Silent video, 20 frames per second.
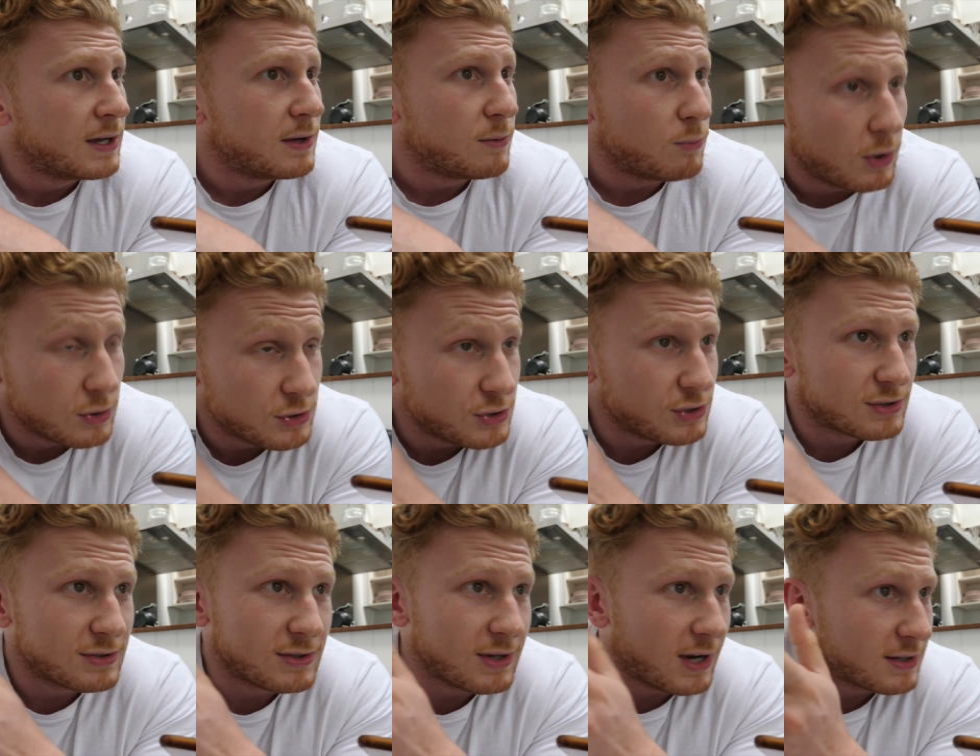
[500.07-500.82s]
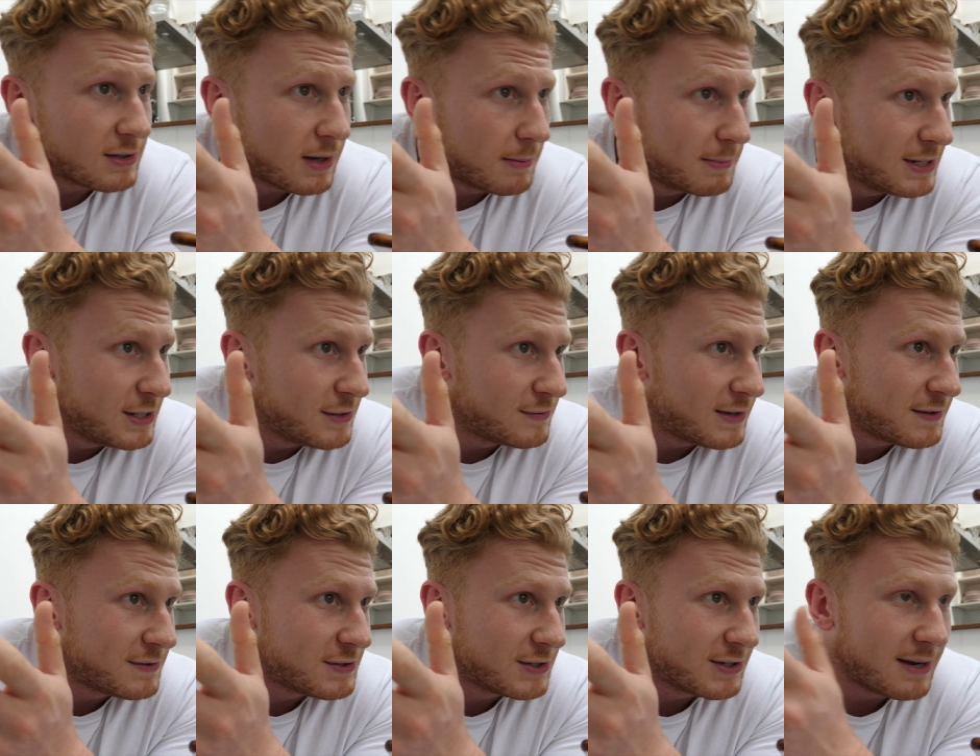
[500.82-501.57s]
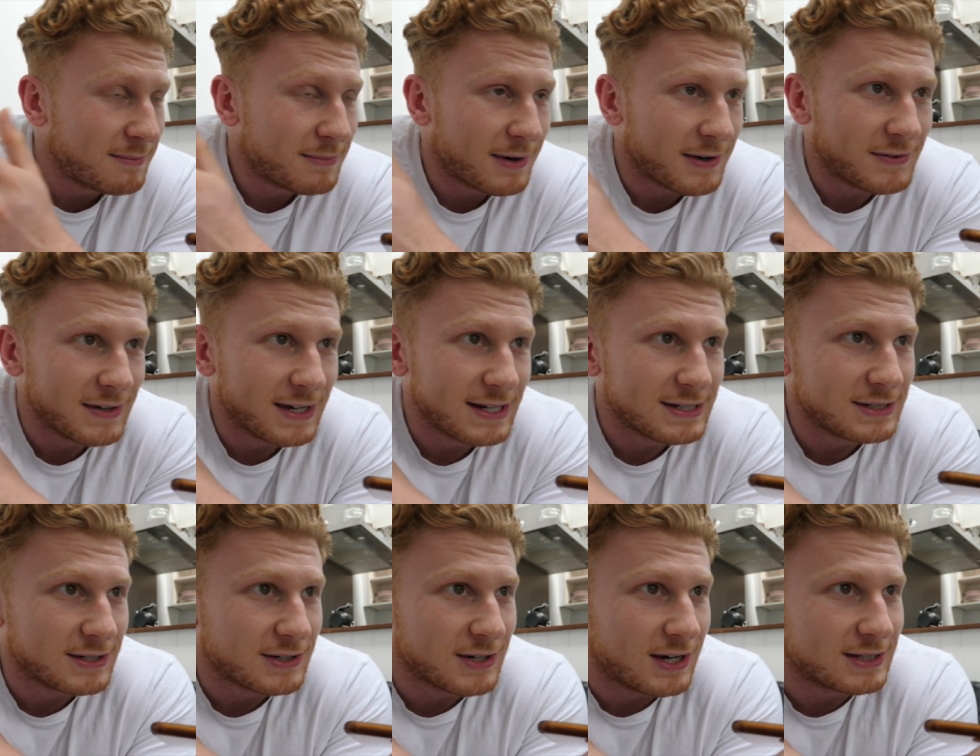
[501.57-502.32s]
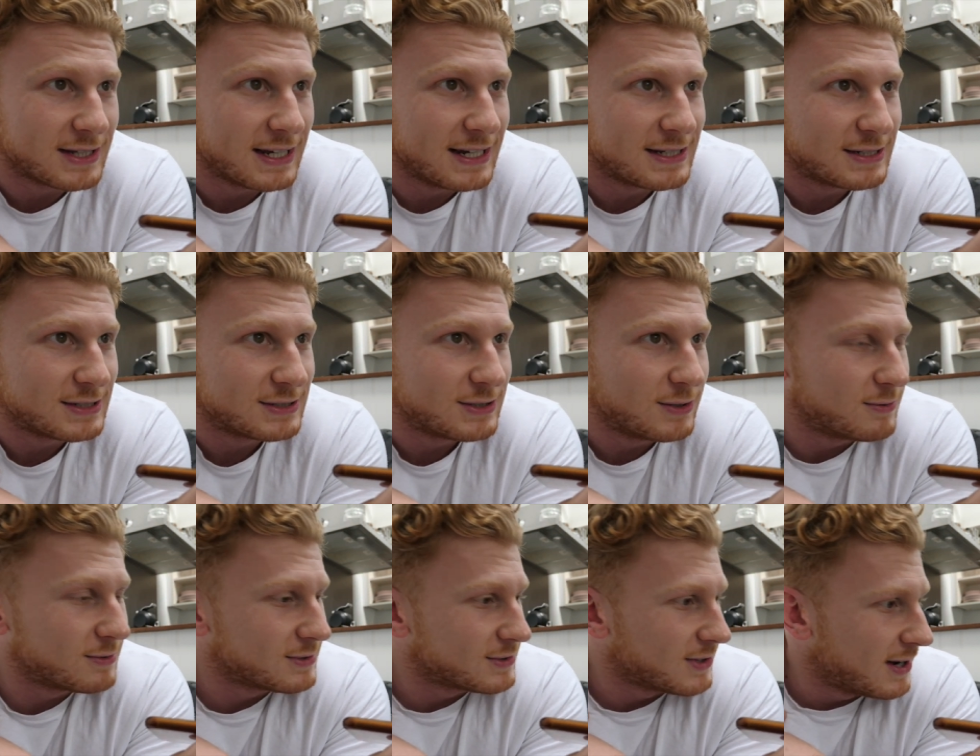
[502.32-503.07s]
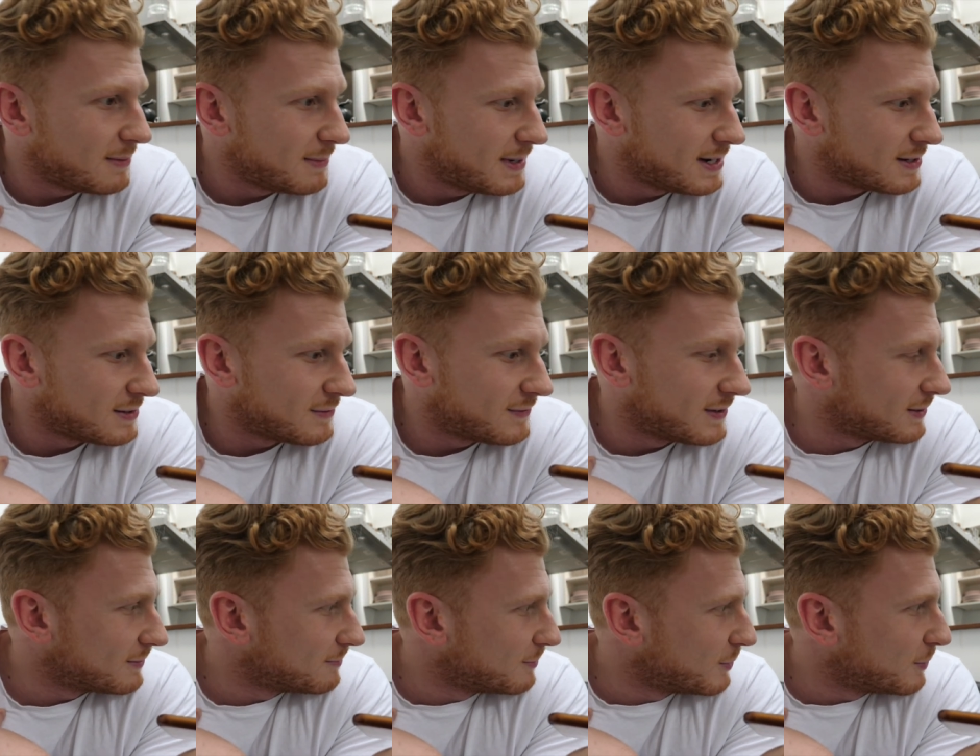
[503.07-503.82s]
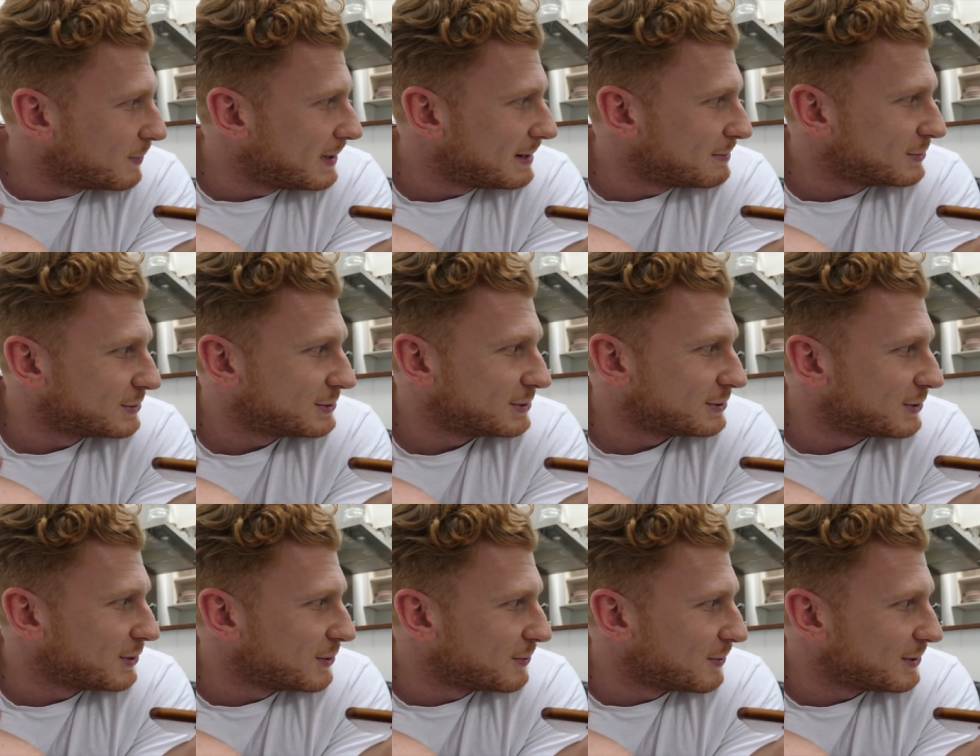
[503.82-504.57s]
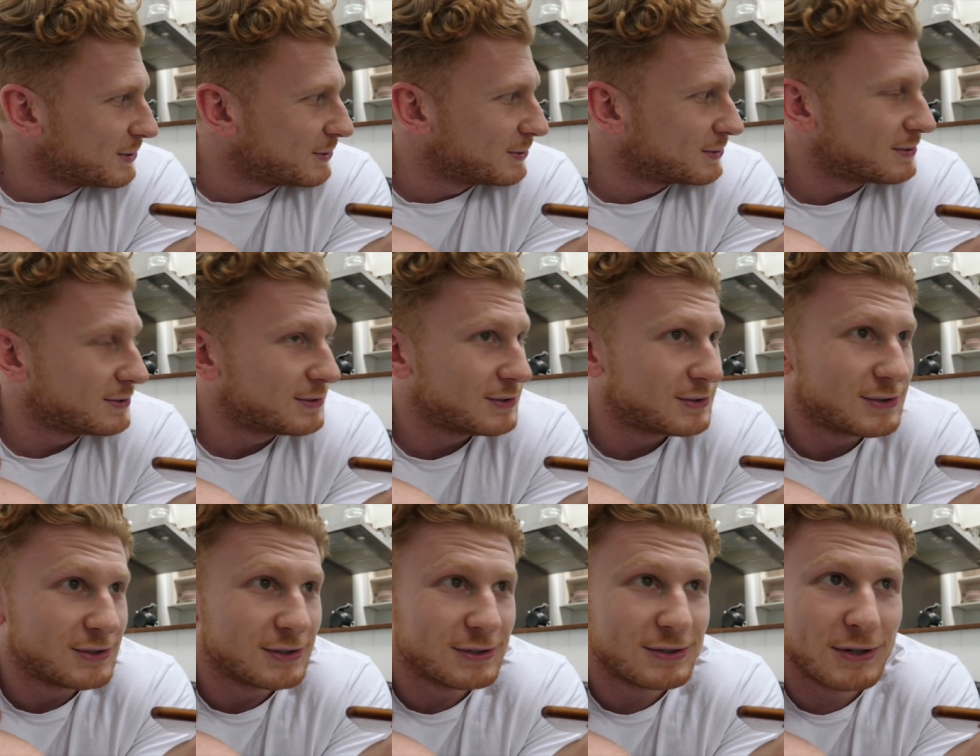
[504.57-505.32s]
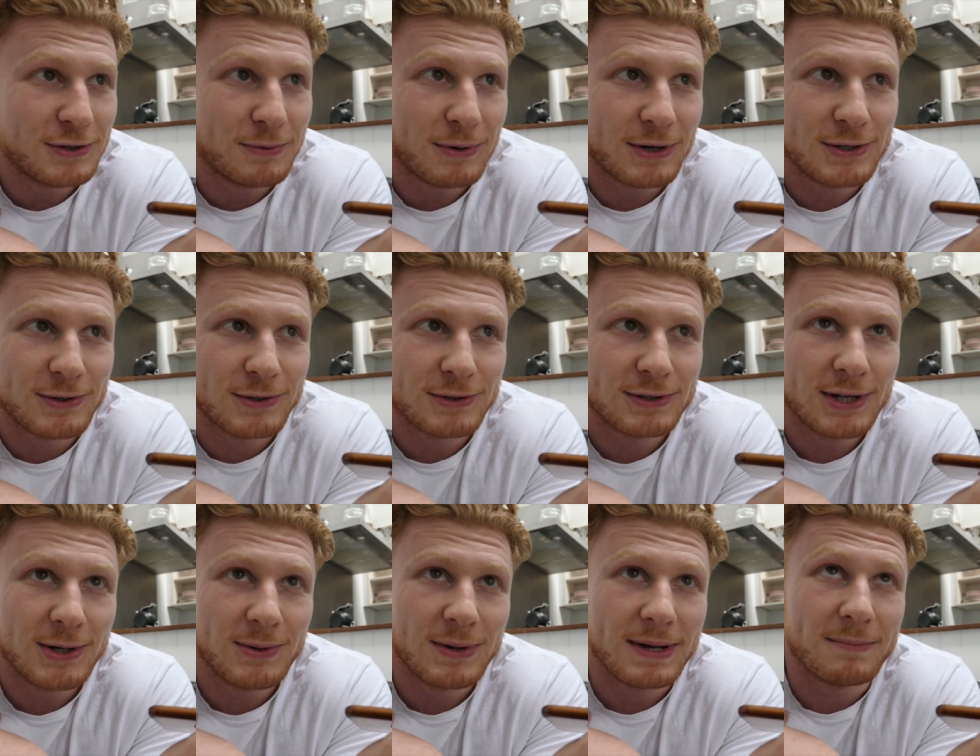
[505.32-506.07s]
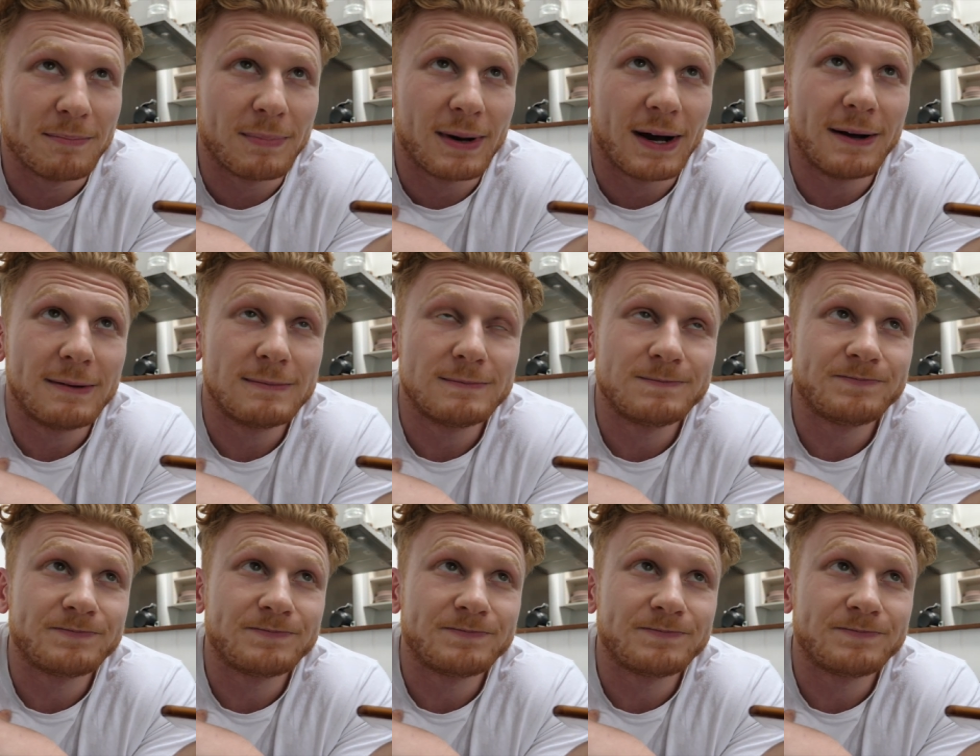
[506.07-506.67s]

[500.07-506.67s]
Well, just I, mean, you've left your number. I think it's a good idea to talk. Do you know what I mean? And I think more people should do yeah. what you should do what you're doing. But